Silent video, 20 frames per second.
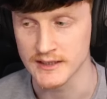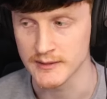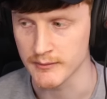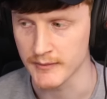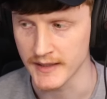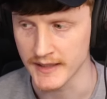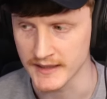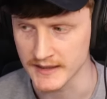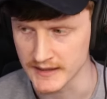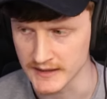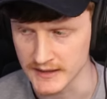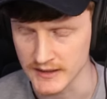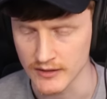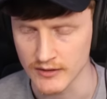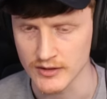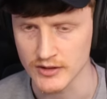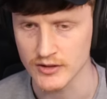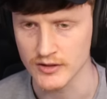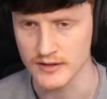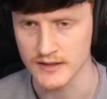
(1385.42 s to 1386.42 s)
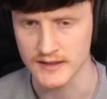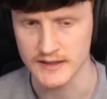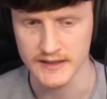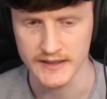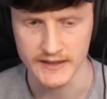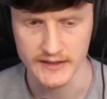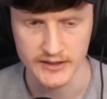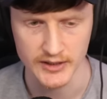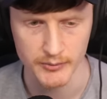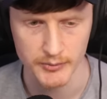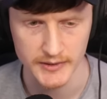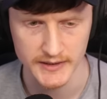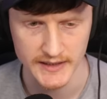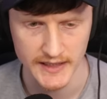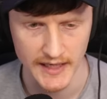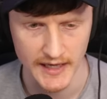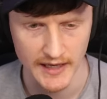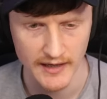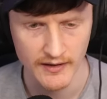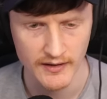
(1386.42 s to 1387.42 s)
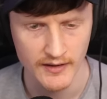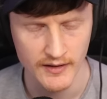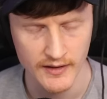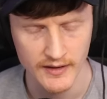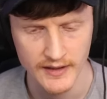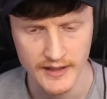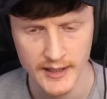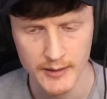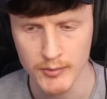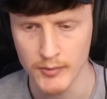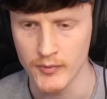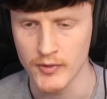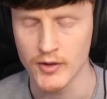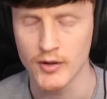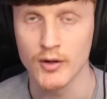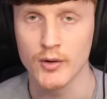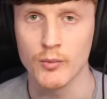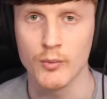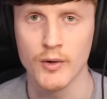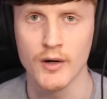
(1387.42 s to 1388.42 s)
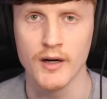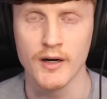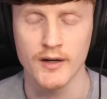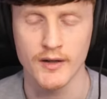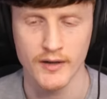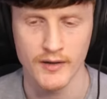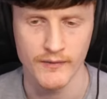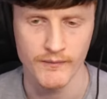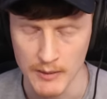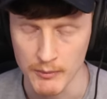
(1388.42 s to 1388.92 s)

is amazing, so it's good to see. So Buzzare, keep up the good work.